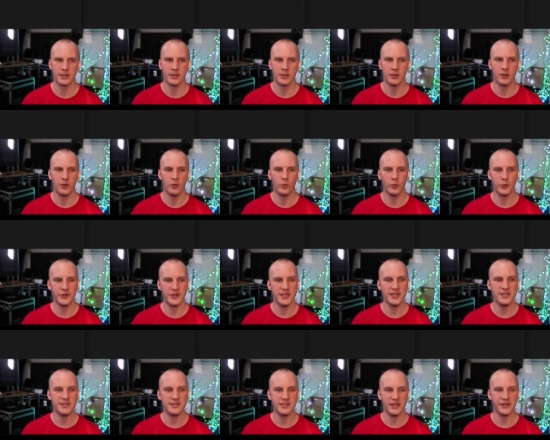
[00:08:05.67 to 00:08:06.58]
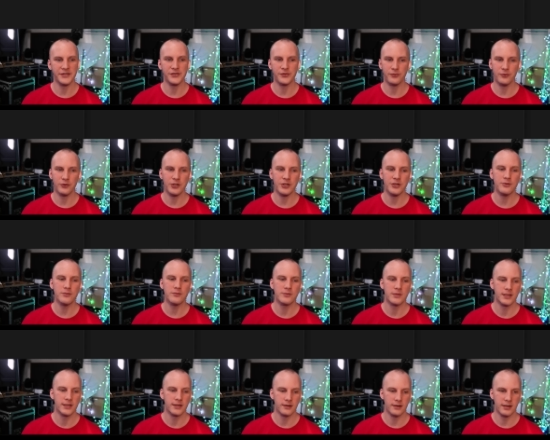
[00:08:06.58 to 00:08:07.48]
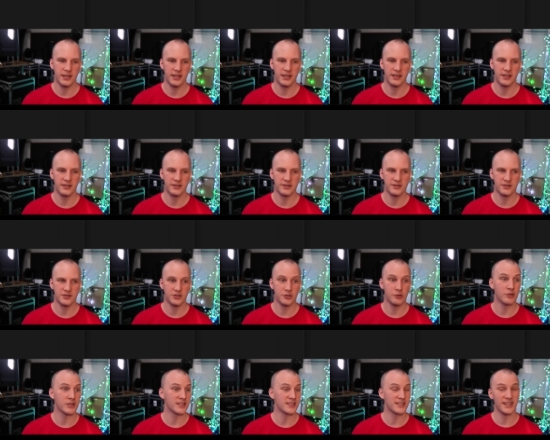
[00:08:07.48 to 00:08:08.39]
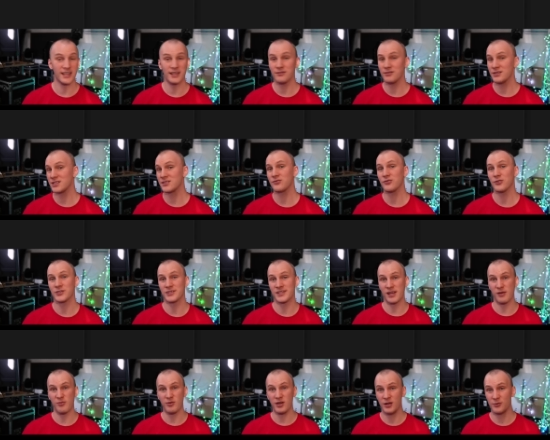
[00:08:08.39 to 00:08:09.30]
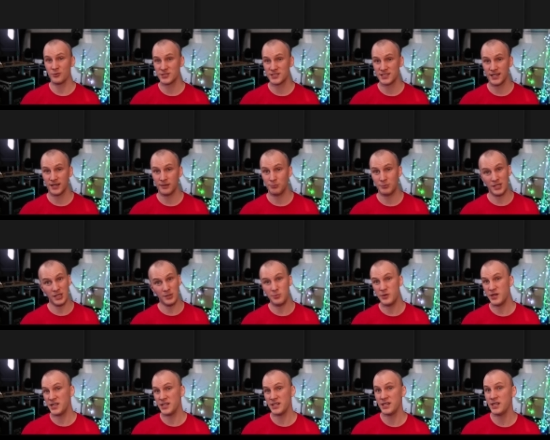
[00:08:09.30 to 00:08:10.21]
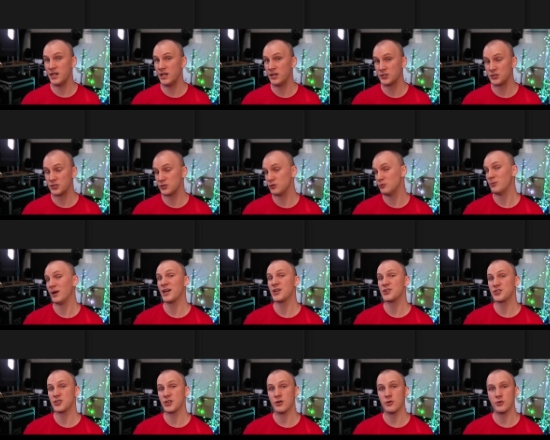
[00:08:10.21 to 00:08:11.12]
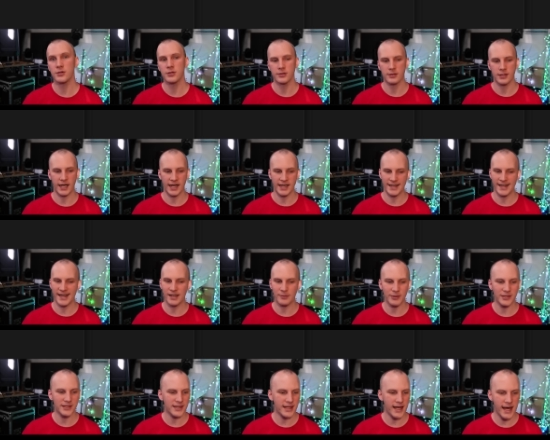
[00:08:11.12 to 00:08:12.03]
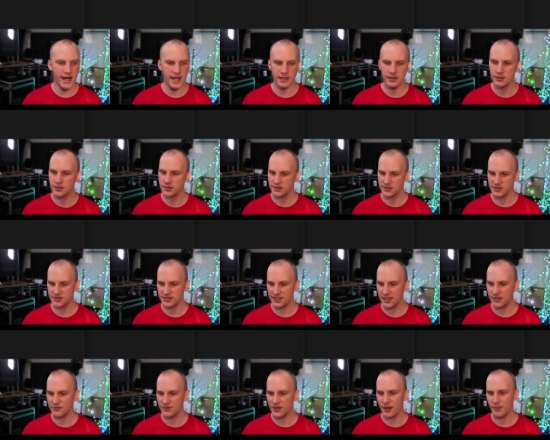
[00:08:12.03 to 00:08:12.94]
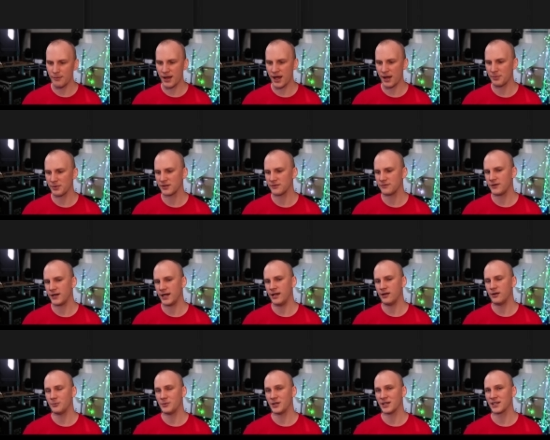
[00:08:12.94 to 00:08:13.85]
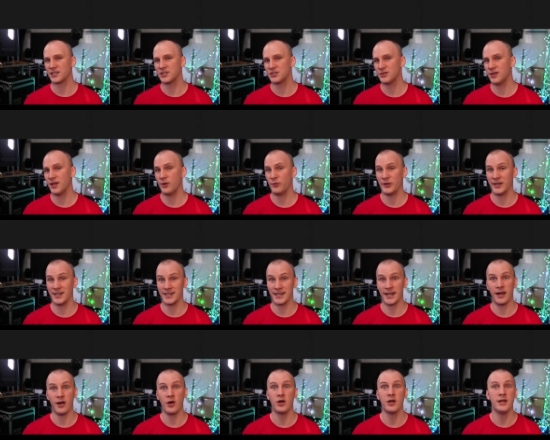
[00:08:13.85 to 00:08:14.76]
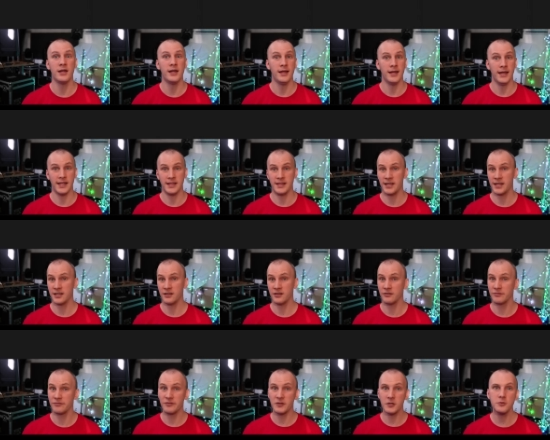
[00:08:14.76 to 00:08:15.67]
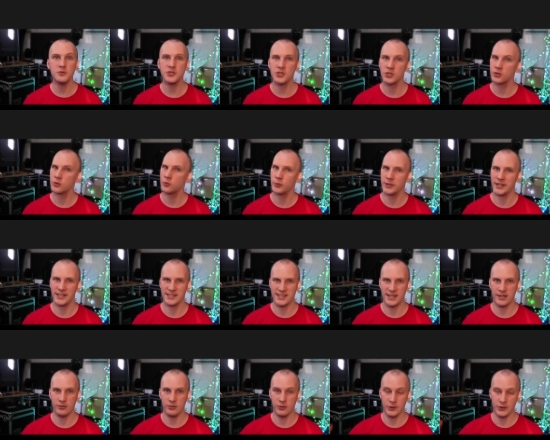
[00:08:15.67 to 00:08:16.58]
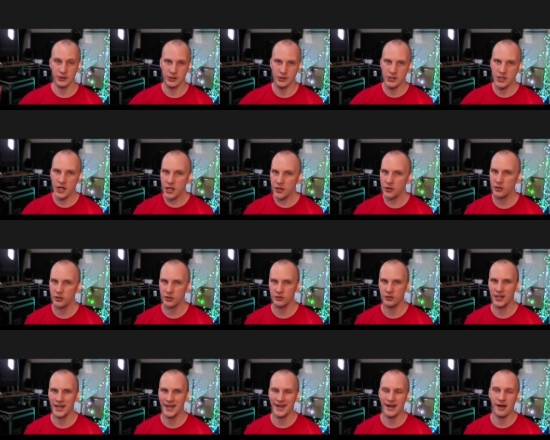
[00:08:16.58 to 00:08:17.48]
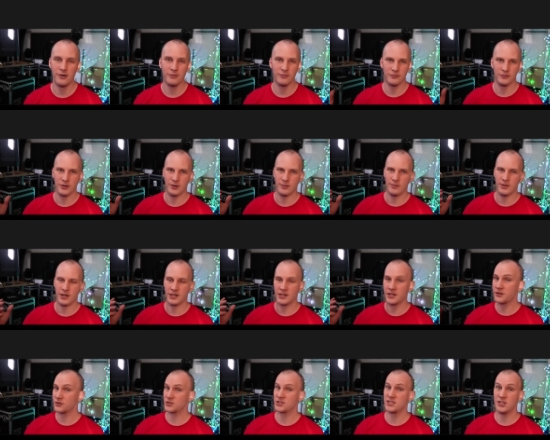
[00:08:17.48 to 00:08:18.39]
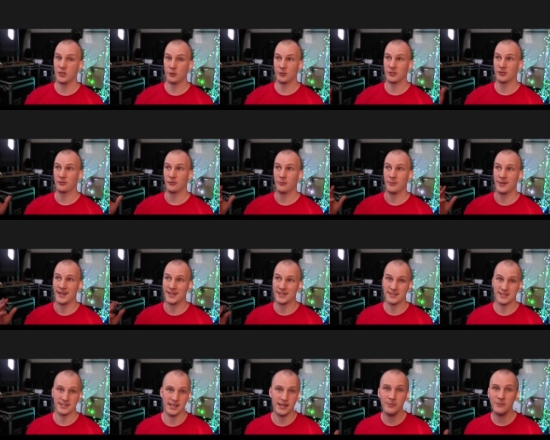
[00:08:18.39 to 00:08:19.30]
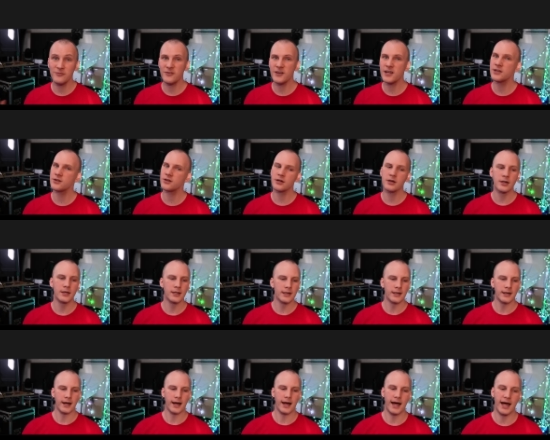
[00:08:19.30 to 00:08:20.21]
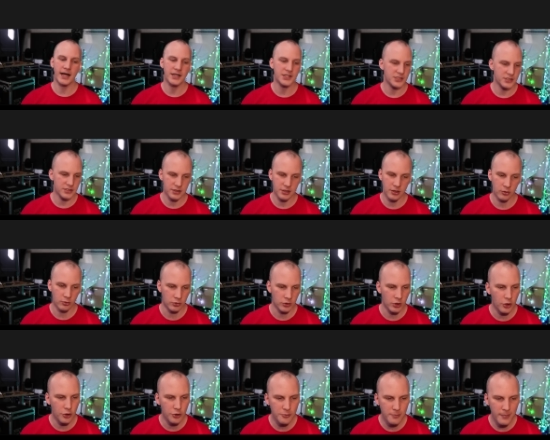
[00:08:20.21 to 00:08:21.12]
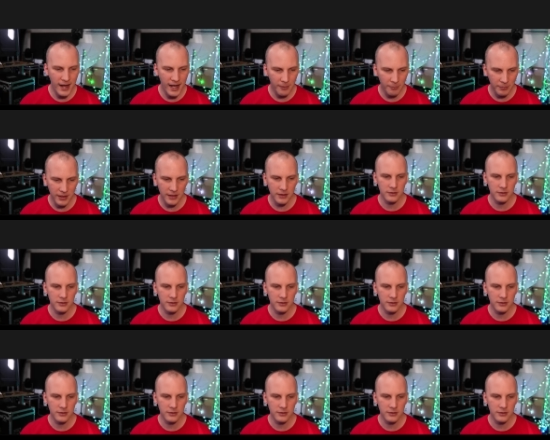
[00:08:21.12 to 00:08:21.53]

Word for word: What this does for you is you can save this. For example, I would say PPD to my show. I'd name it that, save that mapping file. I'm not going to do that right now. And then in the future, when I download another layout from another sequence from that same vendor, I just go load mapping,